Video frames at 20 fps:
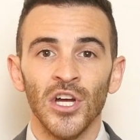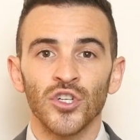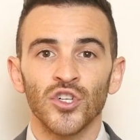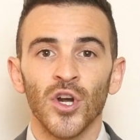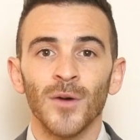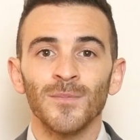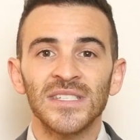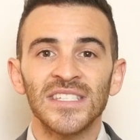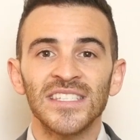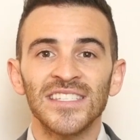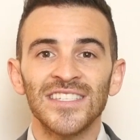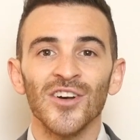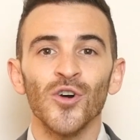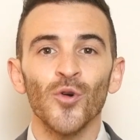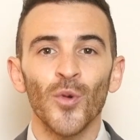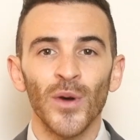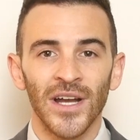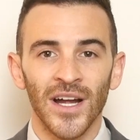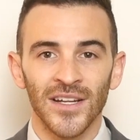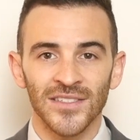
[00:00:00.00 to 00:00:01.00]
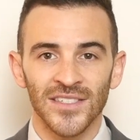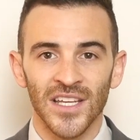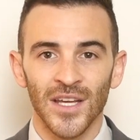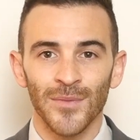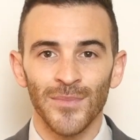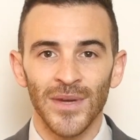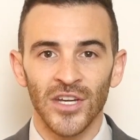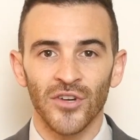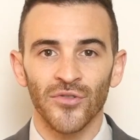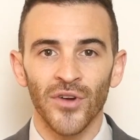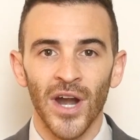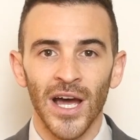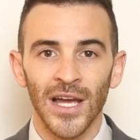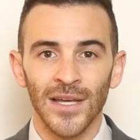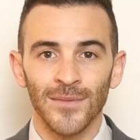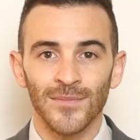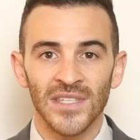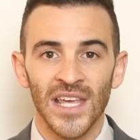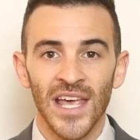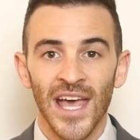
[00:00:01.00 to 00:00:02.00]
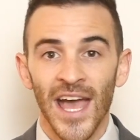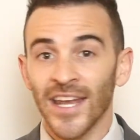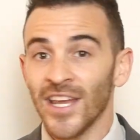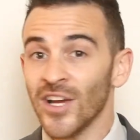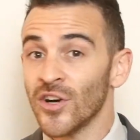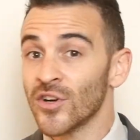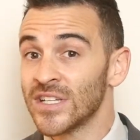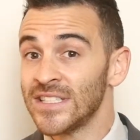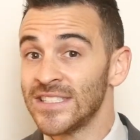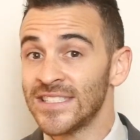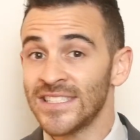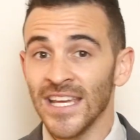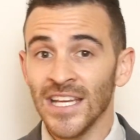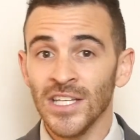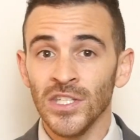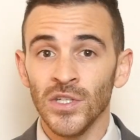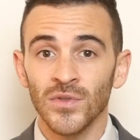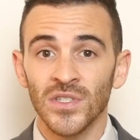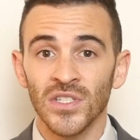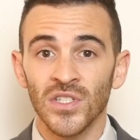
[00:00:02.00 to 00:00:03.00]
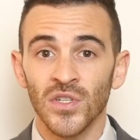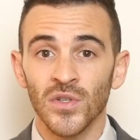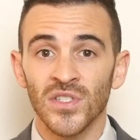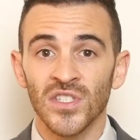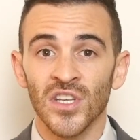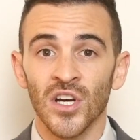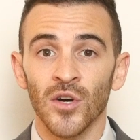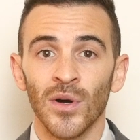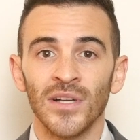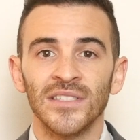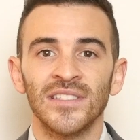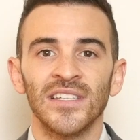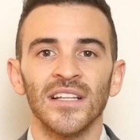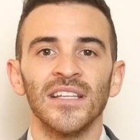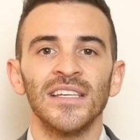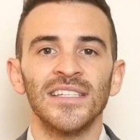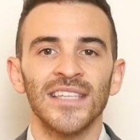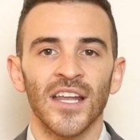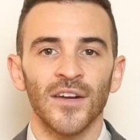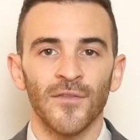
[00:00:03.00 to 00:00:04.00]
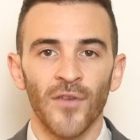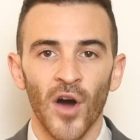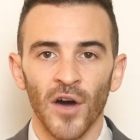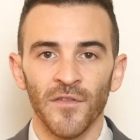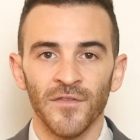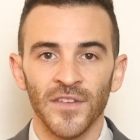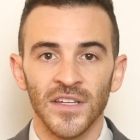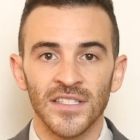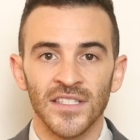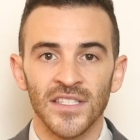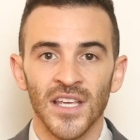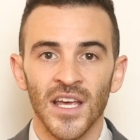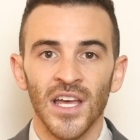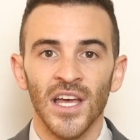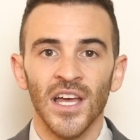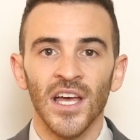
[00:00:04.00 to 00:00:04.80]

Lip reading: Trump still went on to commit crimes, and he'll continue to do so until he's out of office.